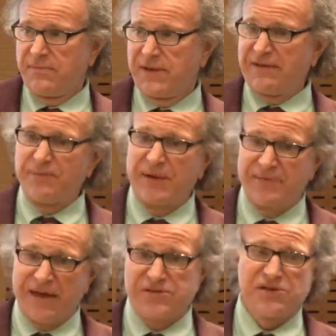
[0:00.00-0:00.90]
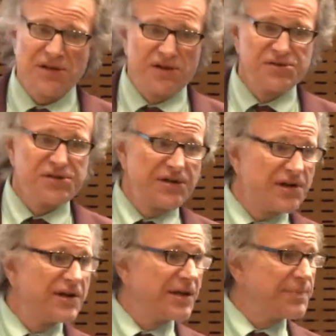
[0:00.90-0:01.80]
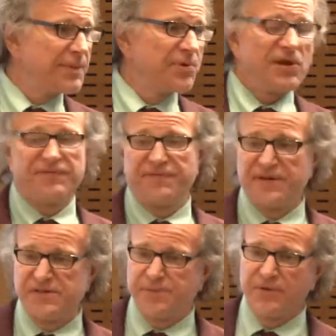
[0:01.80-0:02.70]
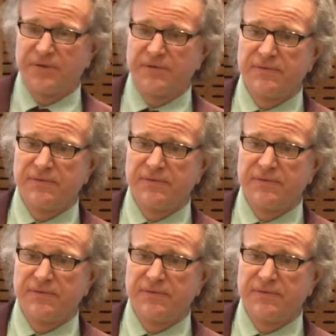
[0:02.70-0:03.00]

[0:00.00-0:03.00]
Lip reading: You have to pay $1,000 a year to get people off of Facebook.